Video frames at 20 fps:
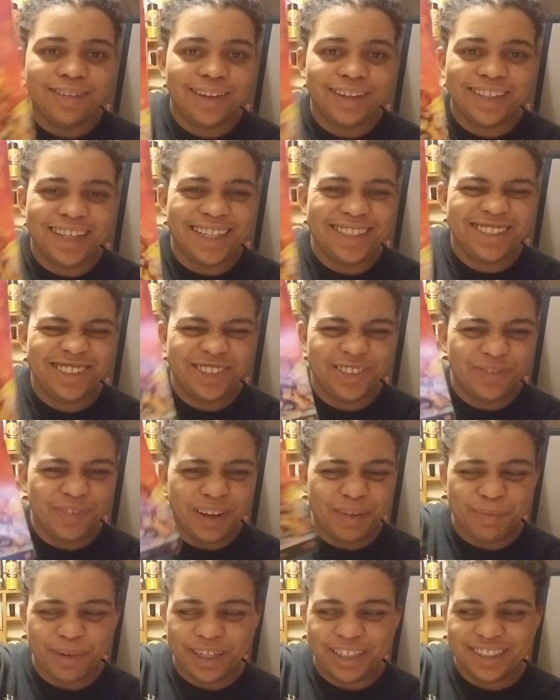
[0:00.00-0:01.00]
like that's your
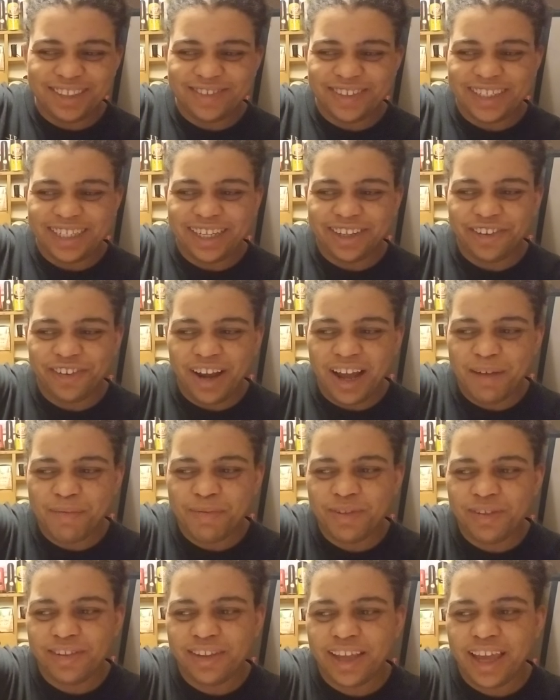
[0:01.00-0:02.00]
vibration right now. You're
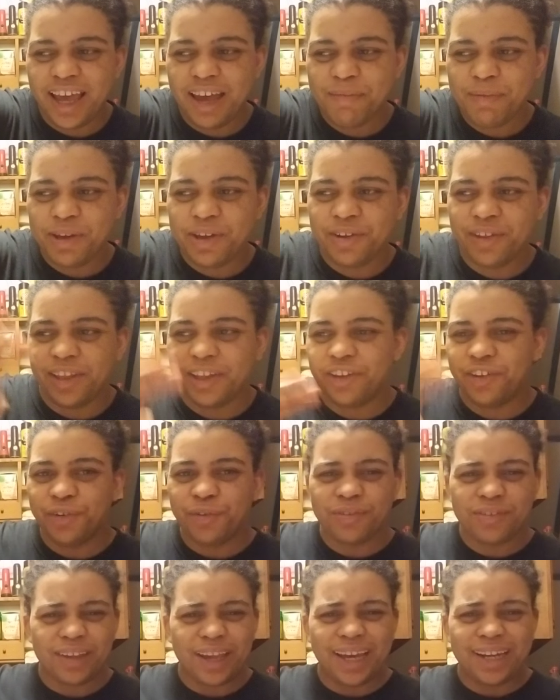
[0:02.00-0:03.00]
absolutely happy. You're like you're
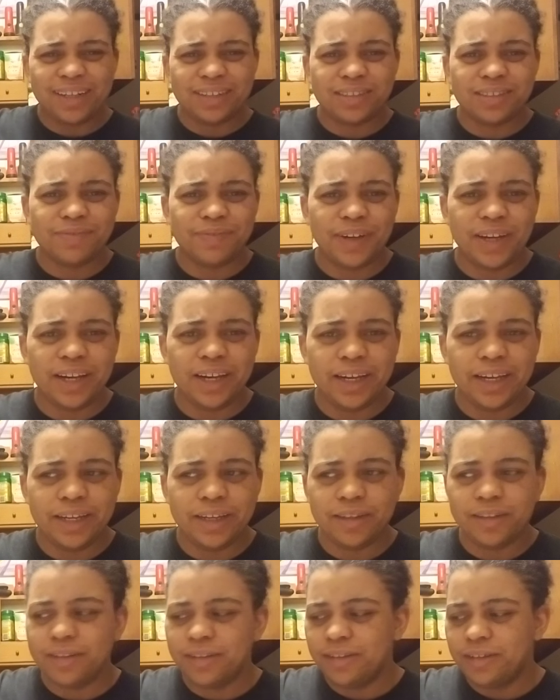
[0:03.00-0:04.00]

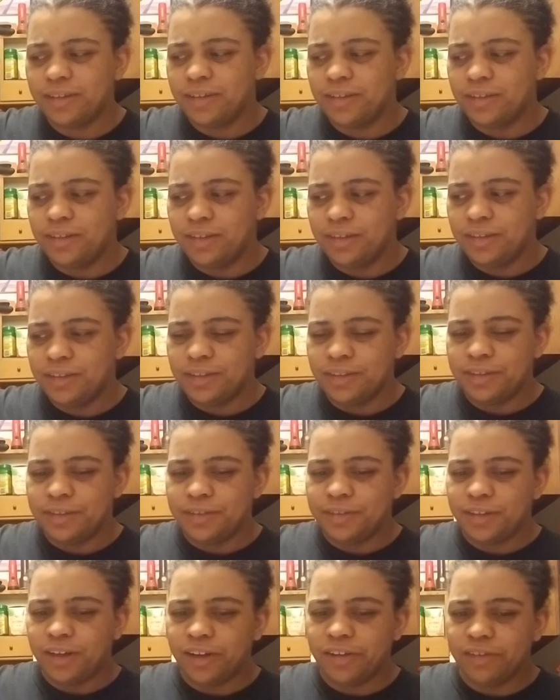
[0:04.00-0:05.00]
satisfied.
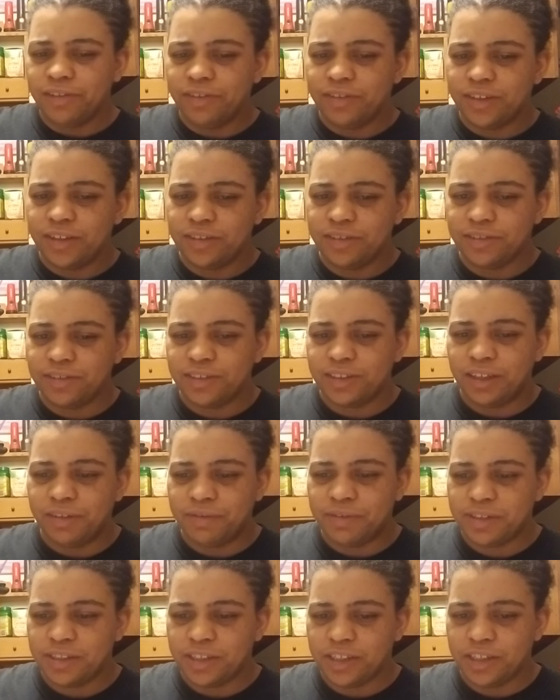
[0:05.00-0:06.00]
All this other stuff
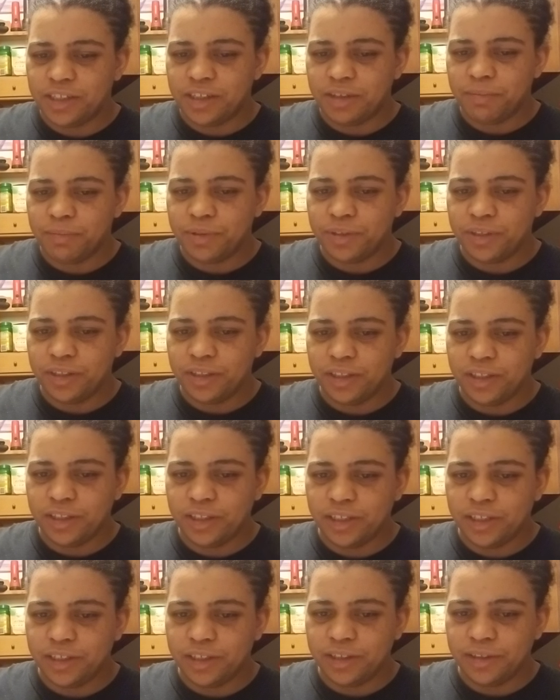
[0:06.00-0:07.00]
is like completely
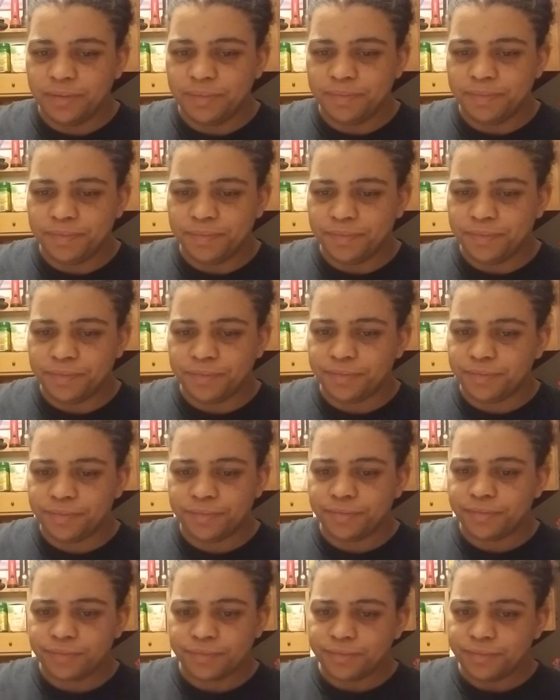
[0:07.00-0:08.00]
like
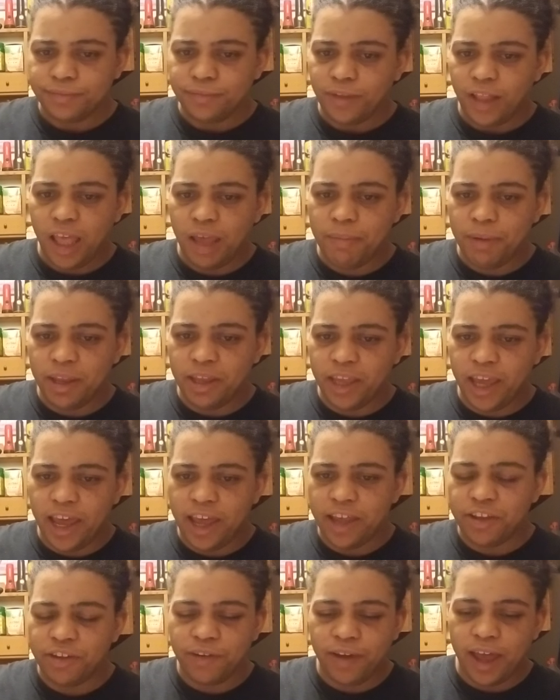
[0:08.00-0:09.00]
I mean,
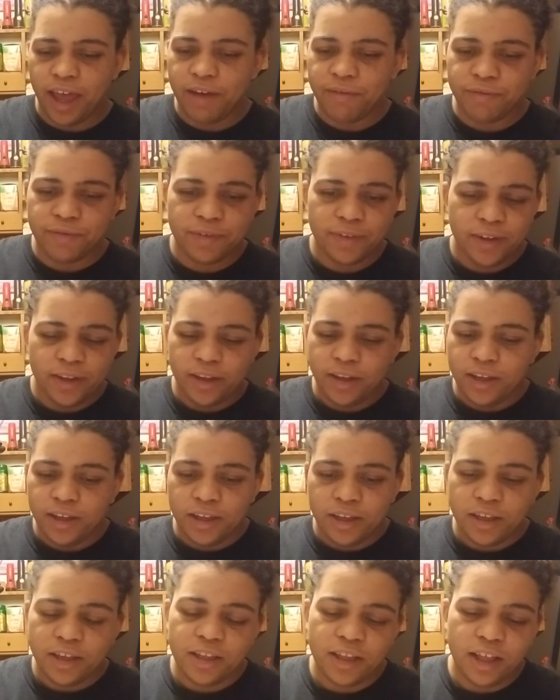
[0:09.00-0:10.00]
yeah, you have
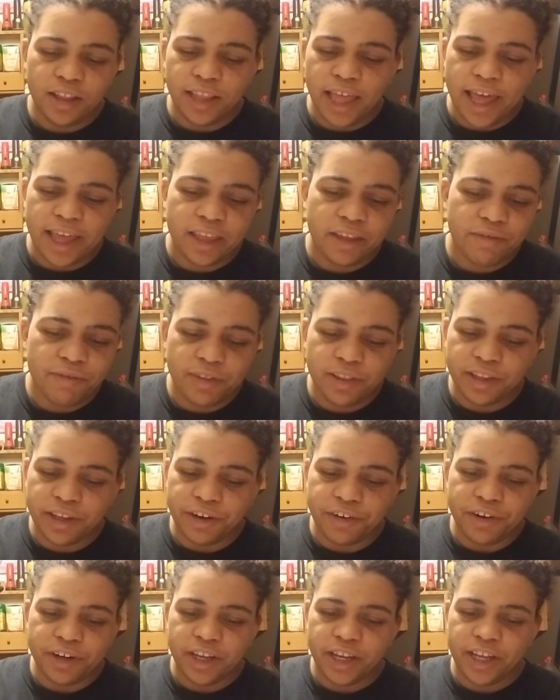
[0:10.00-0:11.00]
a lack of
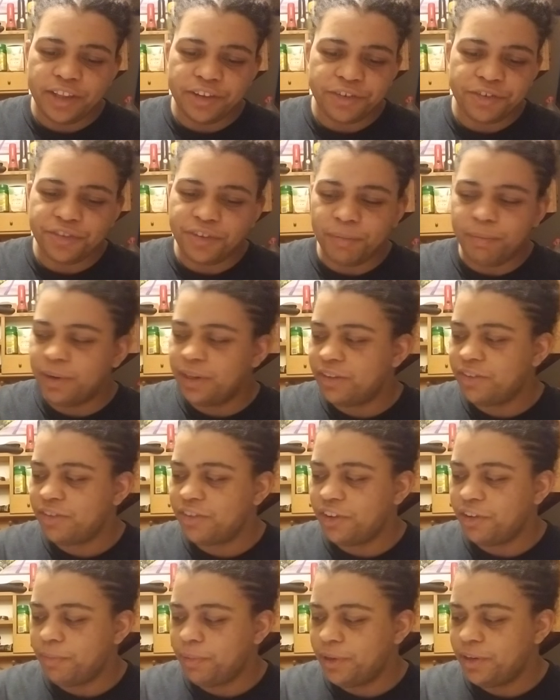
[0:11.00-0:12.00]
clarity and there's somebody
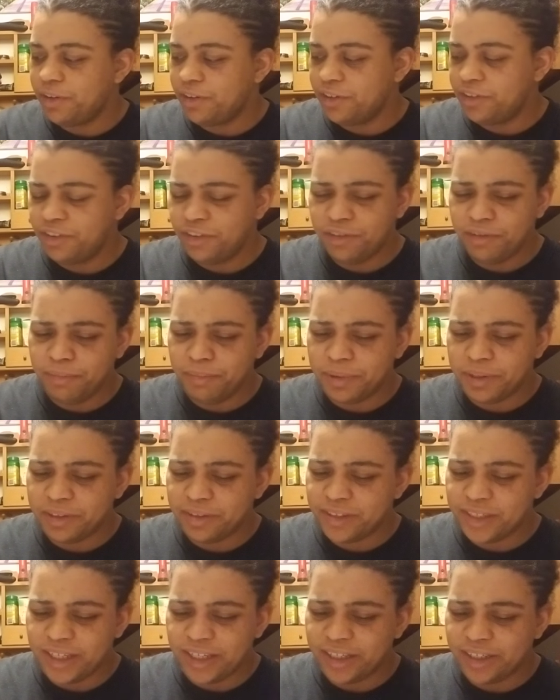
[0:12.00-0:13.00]
snooping on you, but
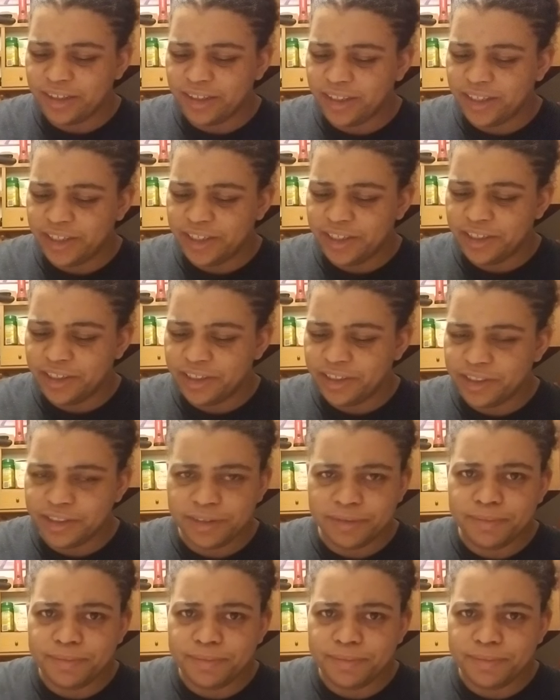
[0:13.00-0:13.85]
it's kinda like